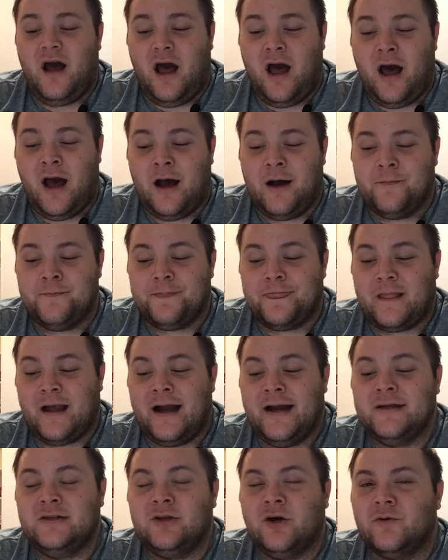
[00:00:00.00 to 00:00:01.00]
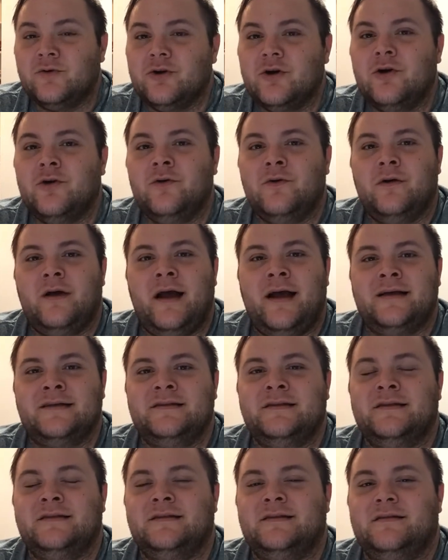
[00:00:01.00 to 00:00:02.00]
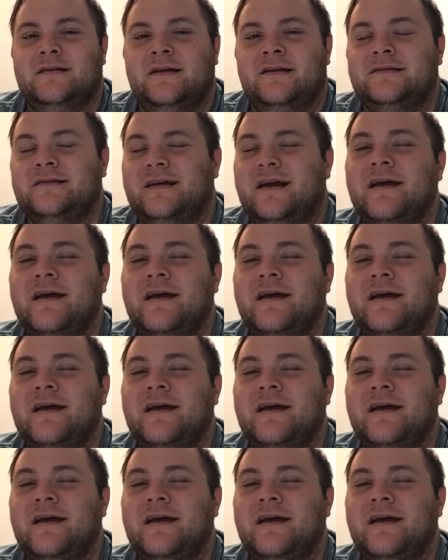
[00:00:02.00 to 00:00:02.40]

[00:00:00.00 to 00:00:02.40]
I don't know, as this is,